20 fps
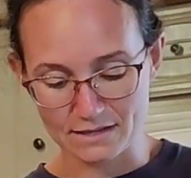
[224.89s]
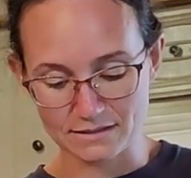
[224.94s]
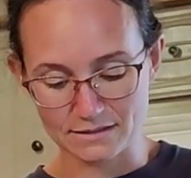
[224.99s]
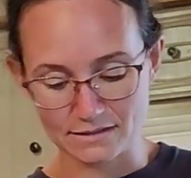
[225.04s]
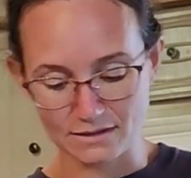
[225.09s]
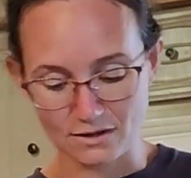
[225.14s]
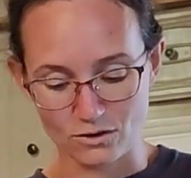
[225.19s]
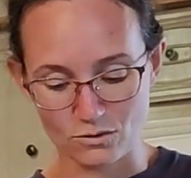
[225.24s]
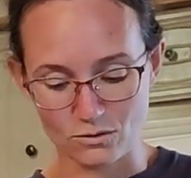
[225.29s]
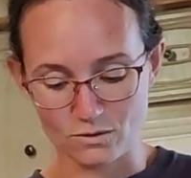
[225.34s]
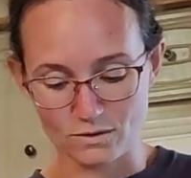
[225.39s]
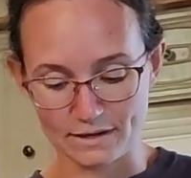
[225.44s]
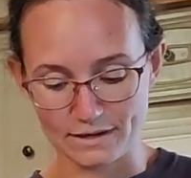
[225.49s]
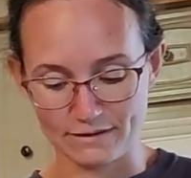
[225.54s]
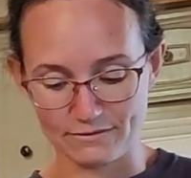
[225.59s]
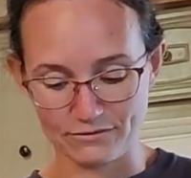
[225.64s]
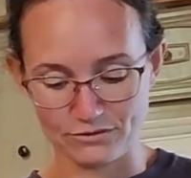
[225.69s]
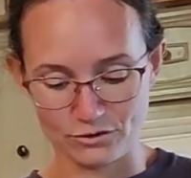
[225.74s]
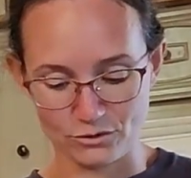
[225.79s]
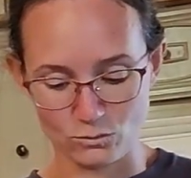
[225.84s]
So
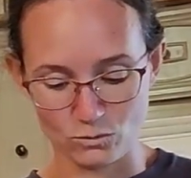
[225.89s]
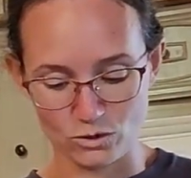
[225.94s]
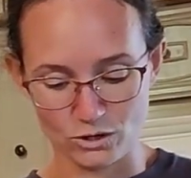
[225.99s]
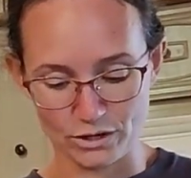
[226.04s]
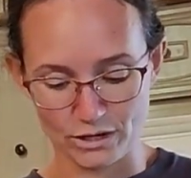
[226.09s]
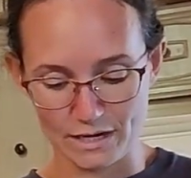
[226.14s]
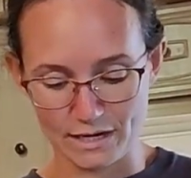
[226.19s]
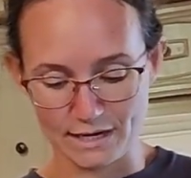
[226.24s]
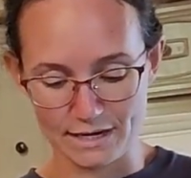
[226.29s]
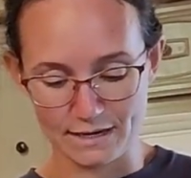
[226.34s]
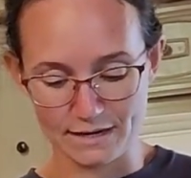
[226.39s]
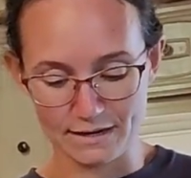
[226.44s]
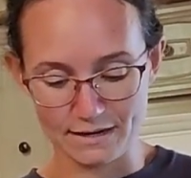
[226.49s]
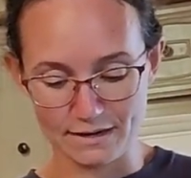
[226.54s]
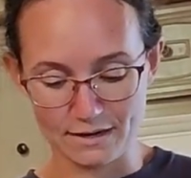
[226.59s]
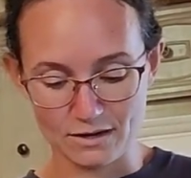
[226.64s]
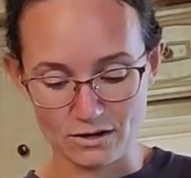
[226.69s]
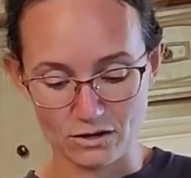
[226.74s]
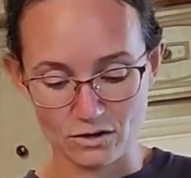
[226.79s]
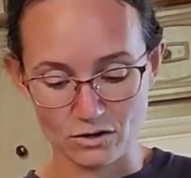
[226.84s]
if you're worried,
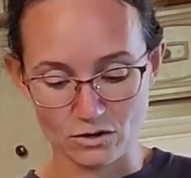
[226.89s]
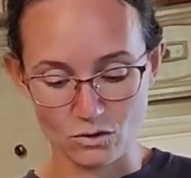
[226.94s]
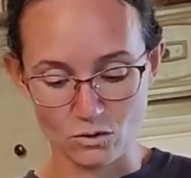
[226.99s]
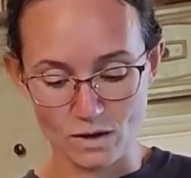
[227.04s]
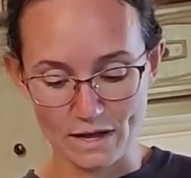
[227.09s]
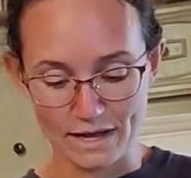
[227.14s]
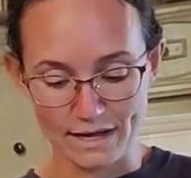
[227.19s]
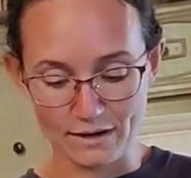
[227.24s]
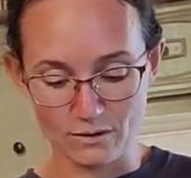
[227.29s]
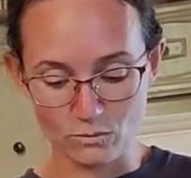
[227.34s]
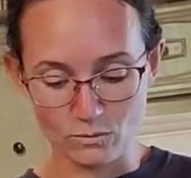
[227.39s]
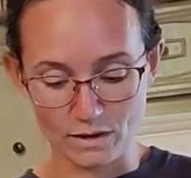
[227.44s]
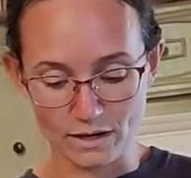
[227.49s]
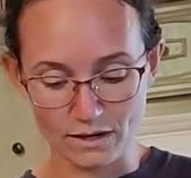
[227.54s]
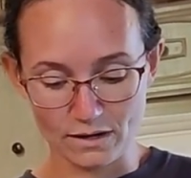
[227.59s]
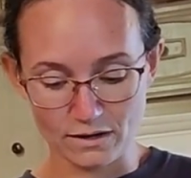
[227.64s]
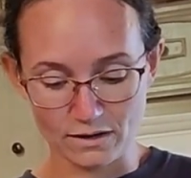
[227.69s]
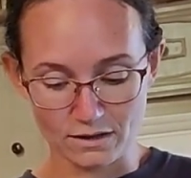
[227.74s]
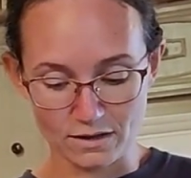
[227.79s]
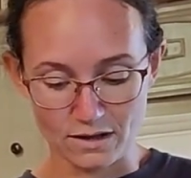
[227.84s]
go ahead and
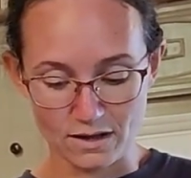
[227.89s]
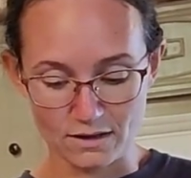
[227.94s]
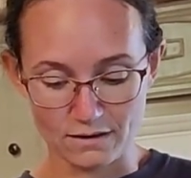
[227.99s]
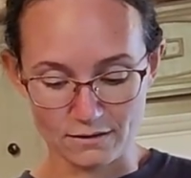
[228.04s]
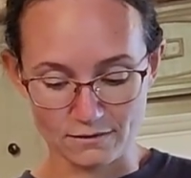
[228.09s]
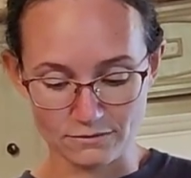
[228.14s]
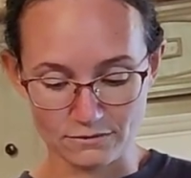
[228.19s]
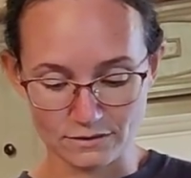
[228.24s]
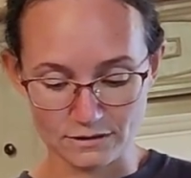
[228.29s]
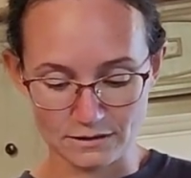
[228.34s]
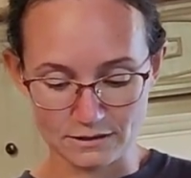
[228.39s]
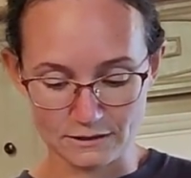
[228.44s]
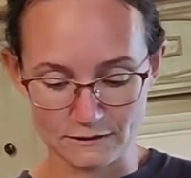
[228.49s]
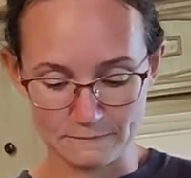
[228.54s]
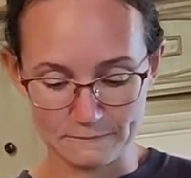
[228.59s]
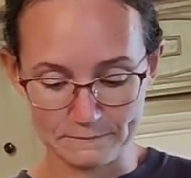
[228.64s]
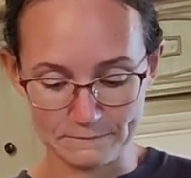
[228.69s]
wear gloves.